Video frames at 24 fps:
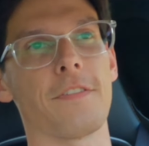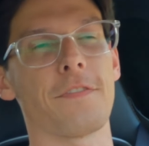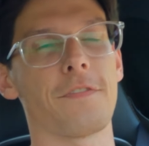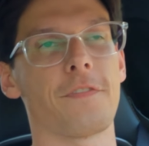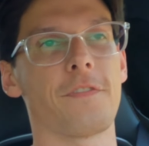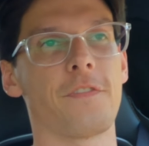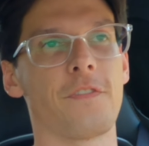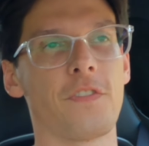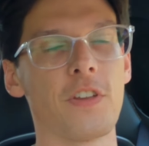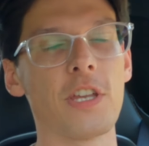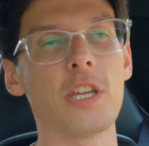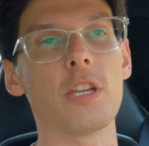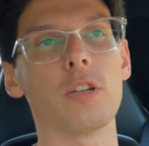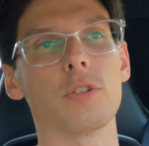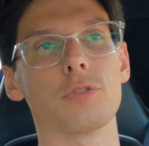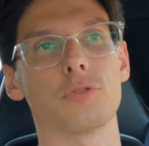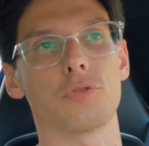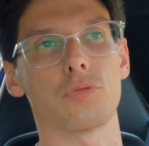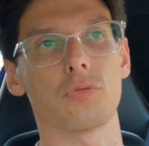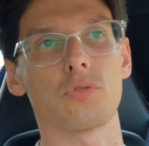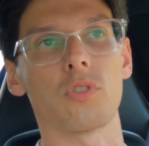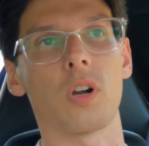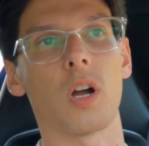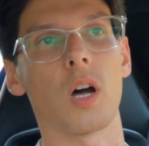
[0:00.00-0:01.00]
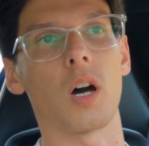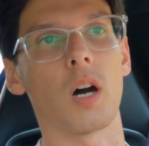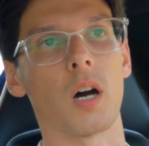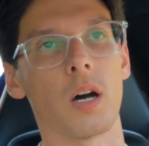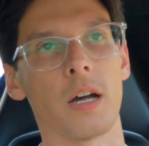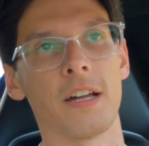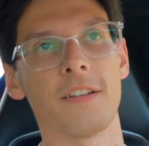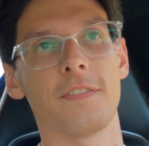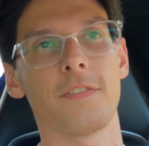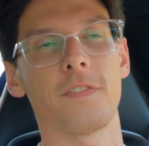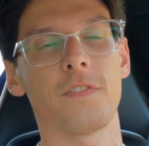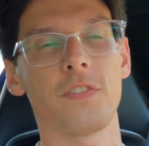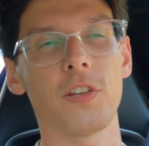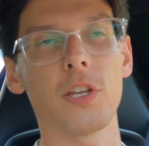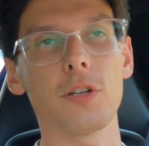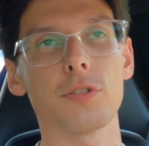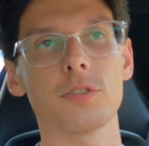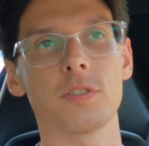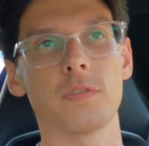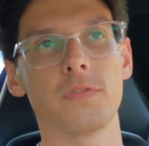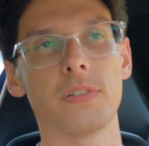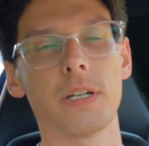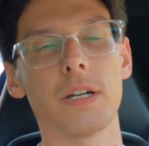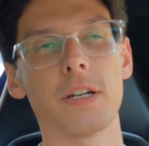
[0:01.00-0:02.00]
It feels raw. It
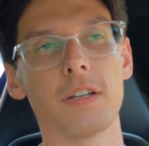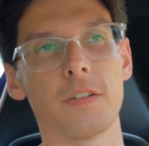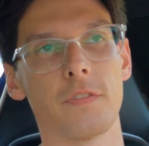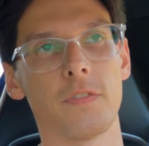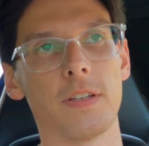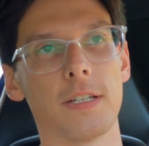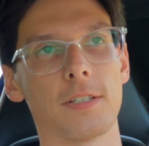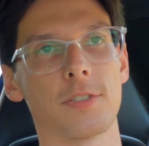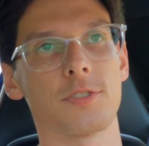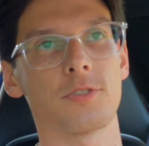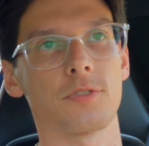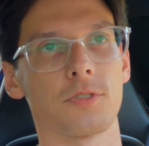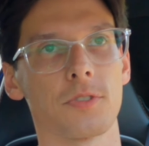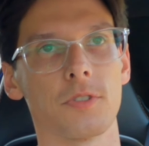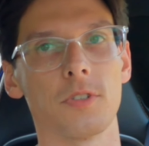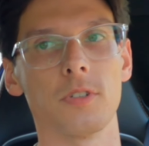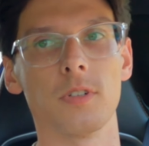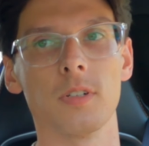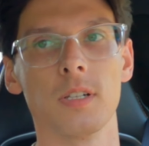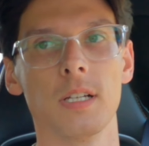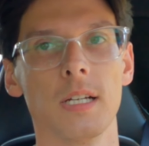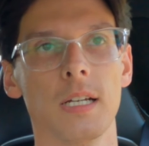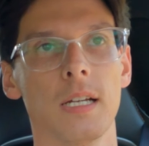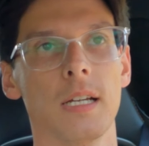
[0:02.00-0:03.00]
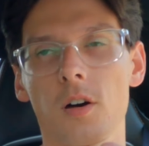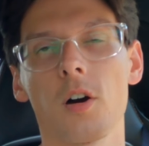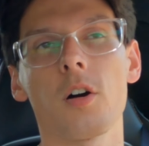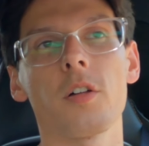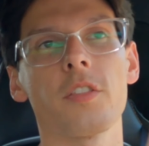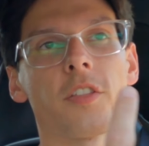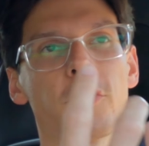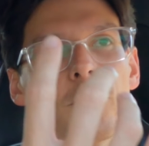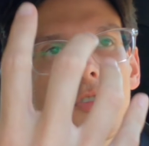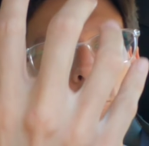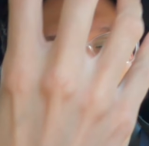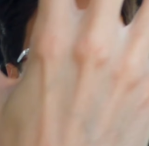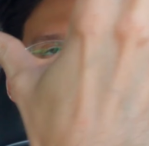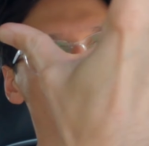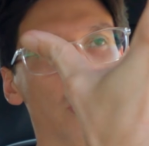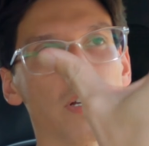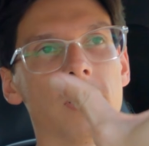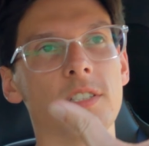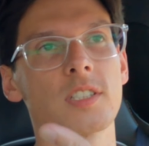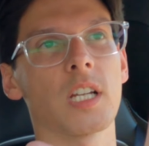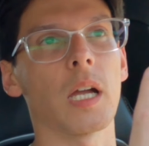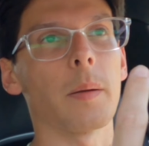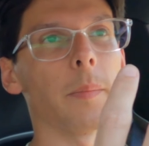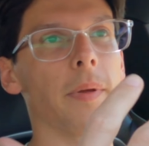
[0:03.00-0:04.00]
feels very visceral. All the
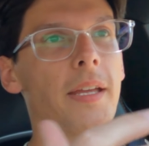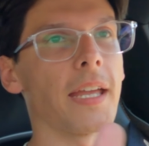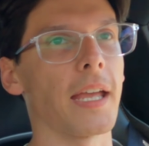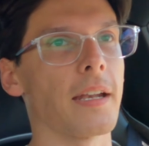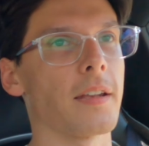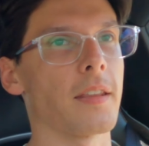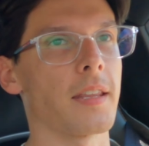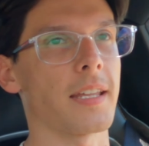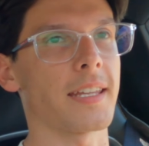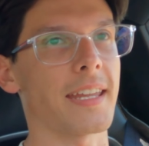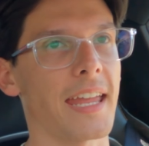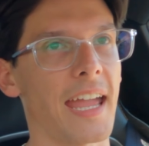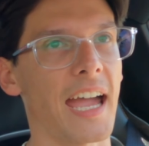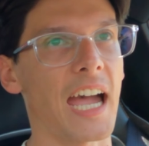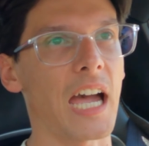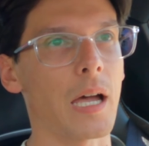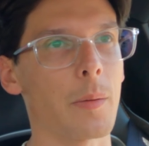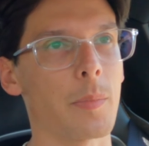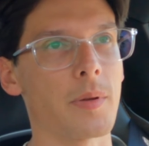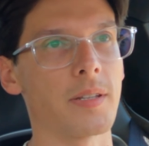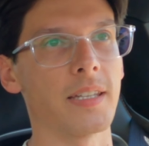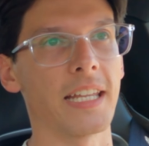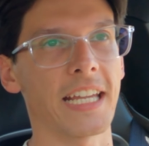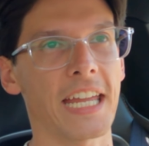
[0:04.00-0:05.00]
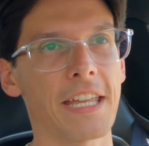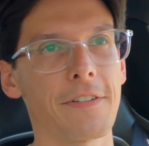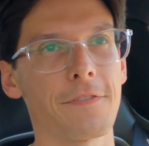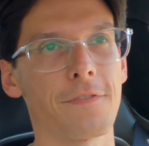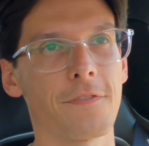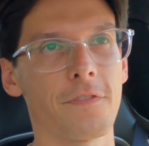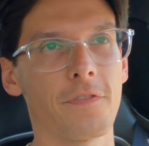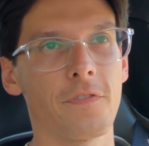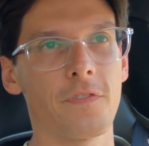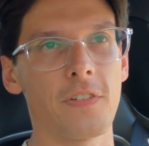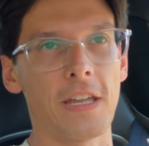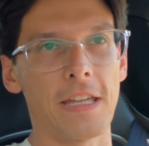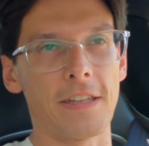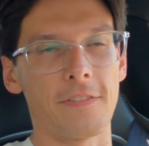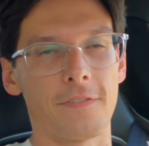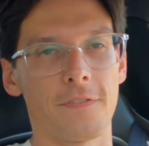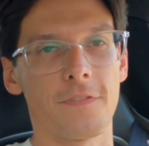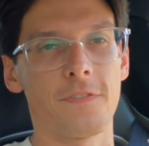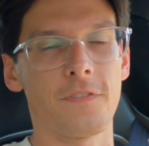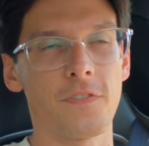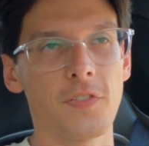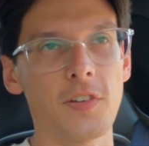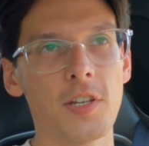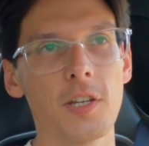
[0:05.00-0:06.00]
noise coming into the cabin, like it
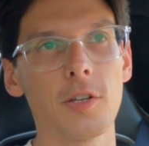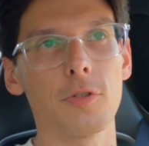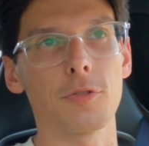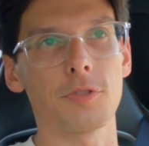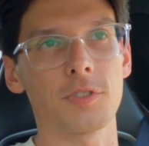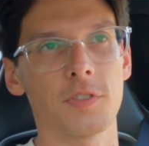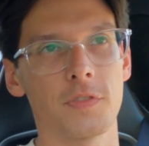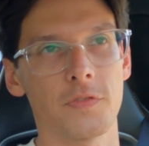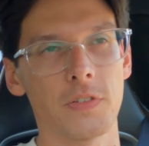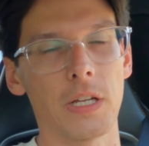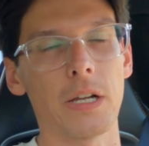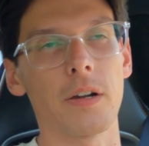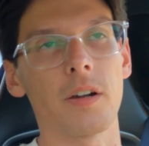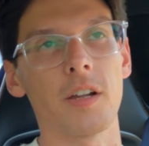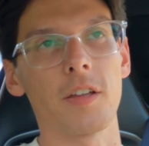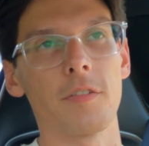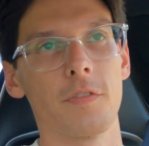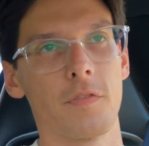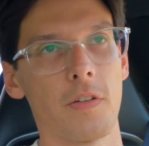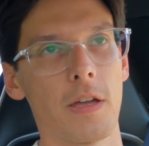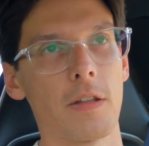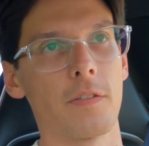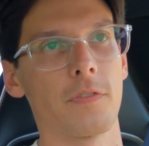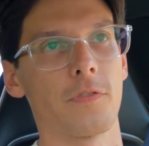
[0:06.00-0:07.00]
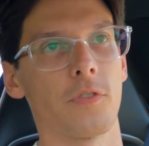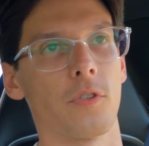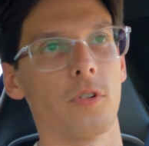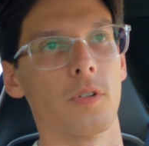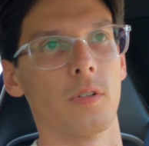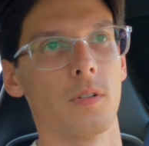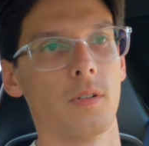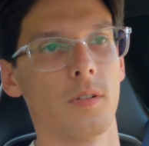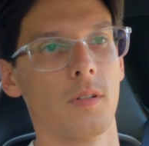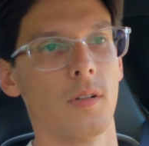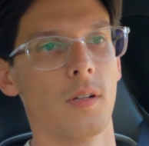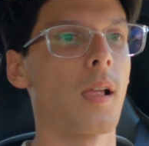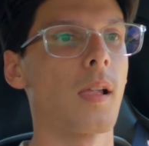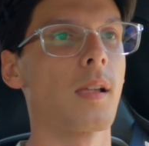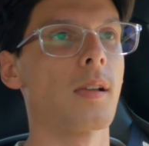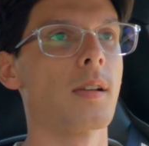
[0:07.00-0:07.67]
feels very eventful.